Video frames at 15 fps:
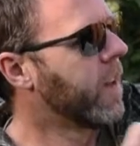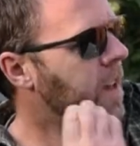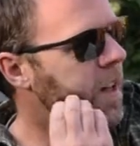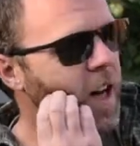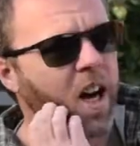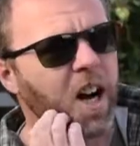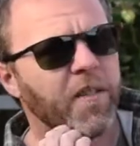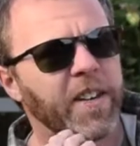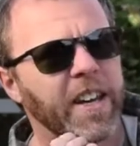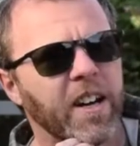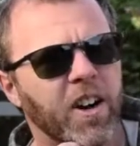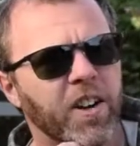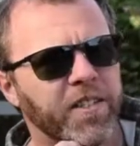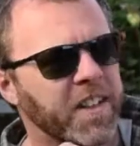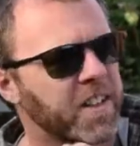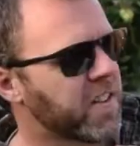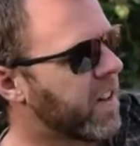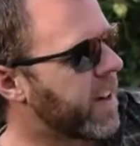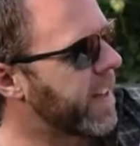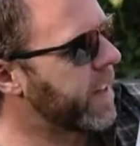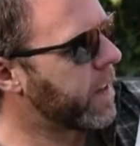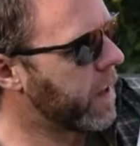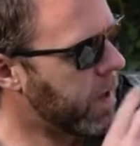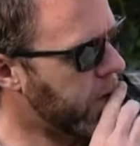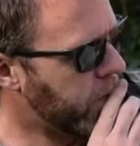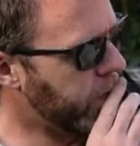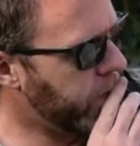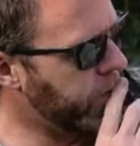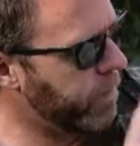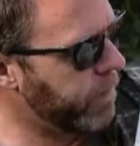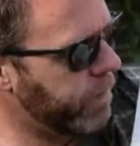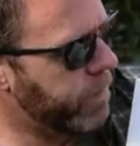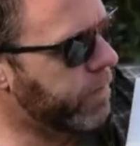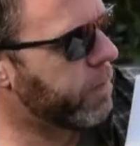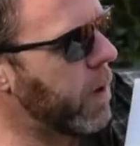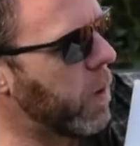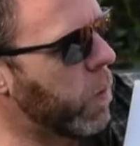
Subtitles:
Harvey can't decide. But